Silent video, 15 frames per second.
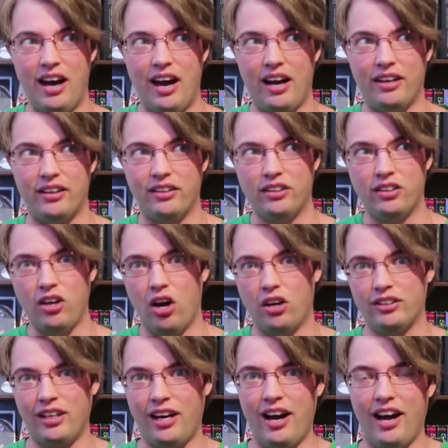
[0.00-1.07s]
I
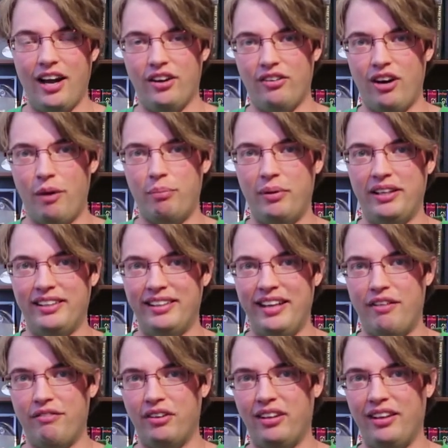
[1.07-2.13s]
got higher up in
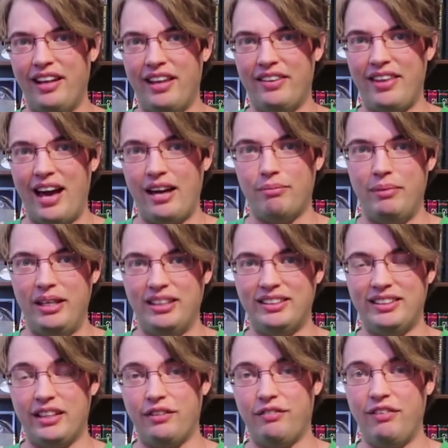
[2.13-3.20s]
level, and that
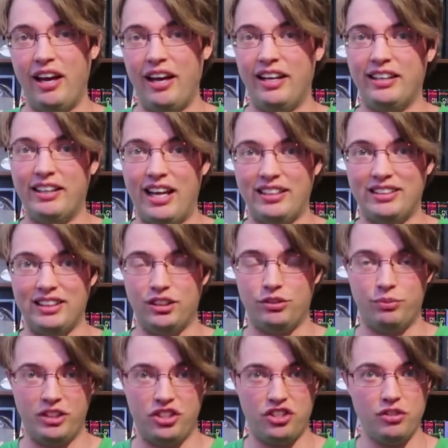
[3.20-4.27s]
means that the Flying
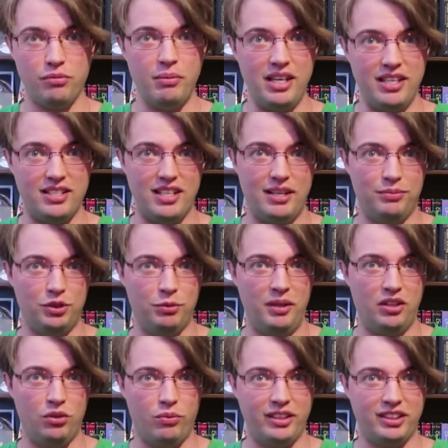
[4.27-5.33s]
classes, which to me seem to
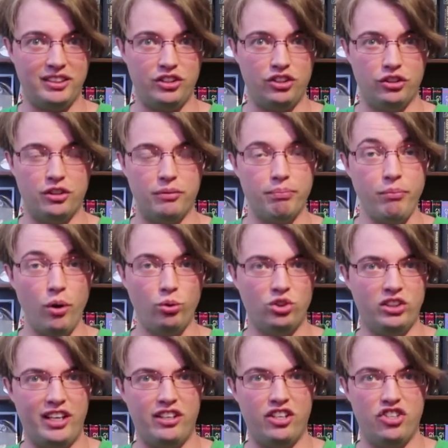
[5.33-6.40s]
be the ones that took the
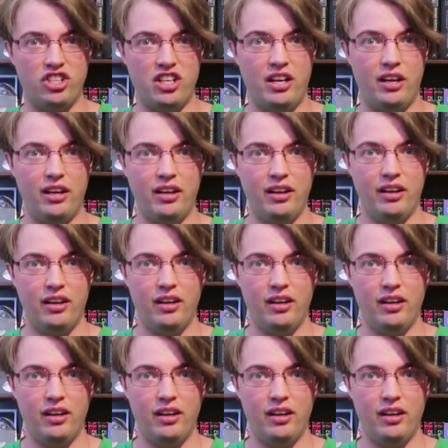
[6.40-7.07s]
most energy,